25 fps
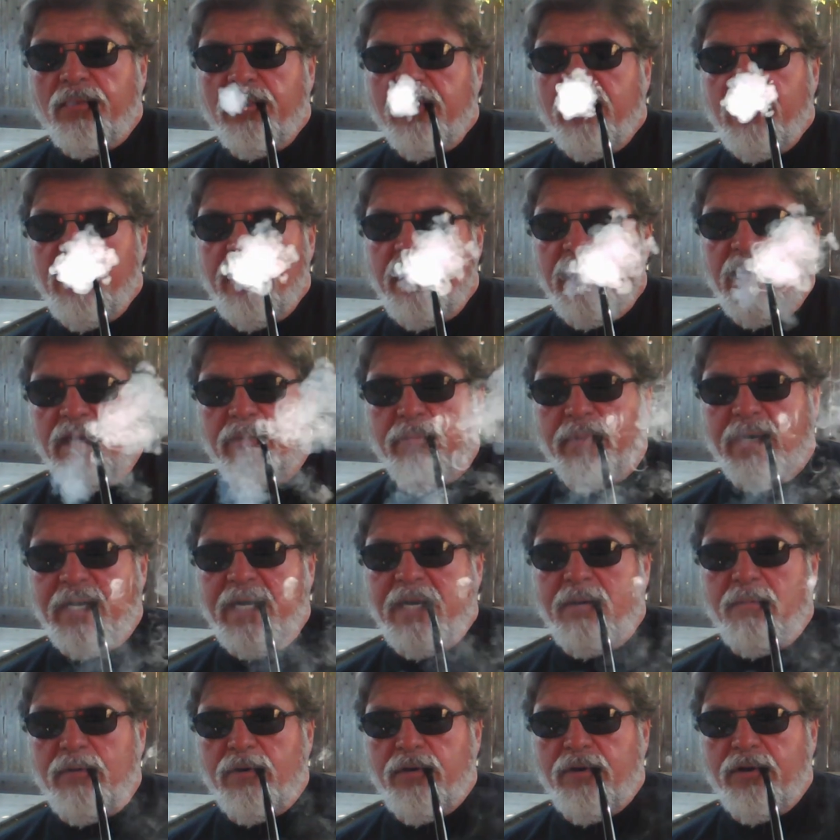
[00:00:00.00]
And the
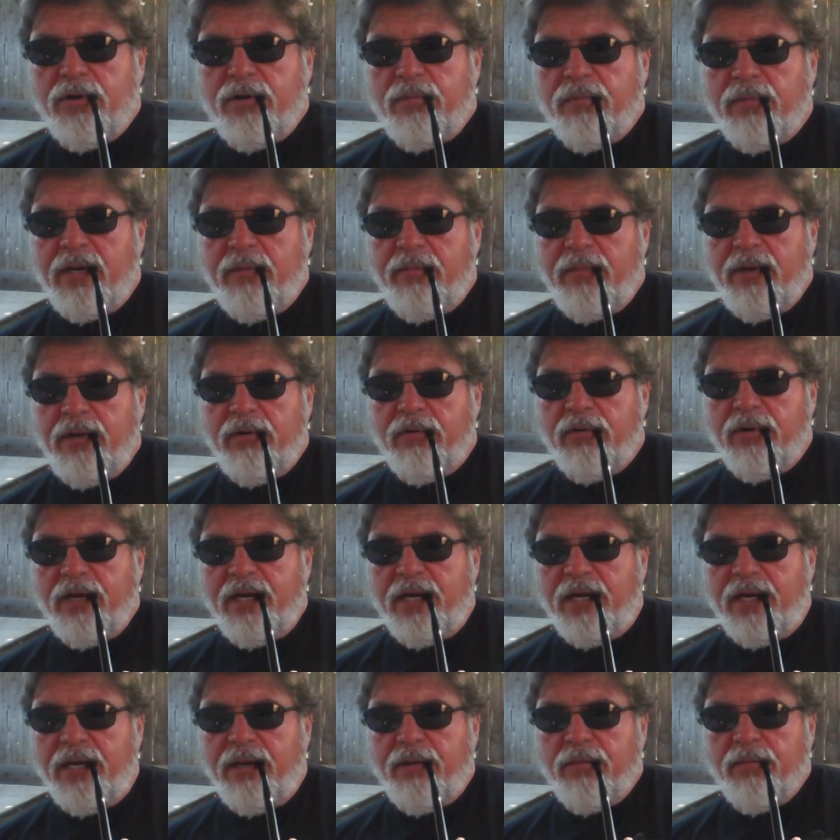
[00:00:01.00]
Bible just might be
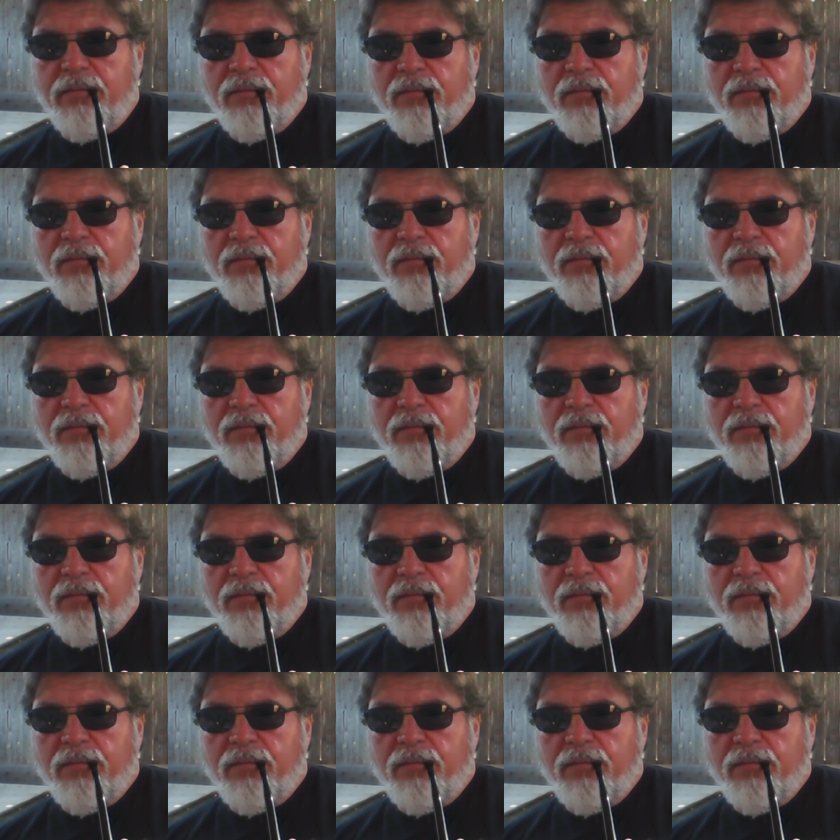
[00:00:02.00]
right.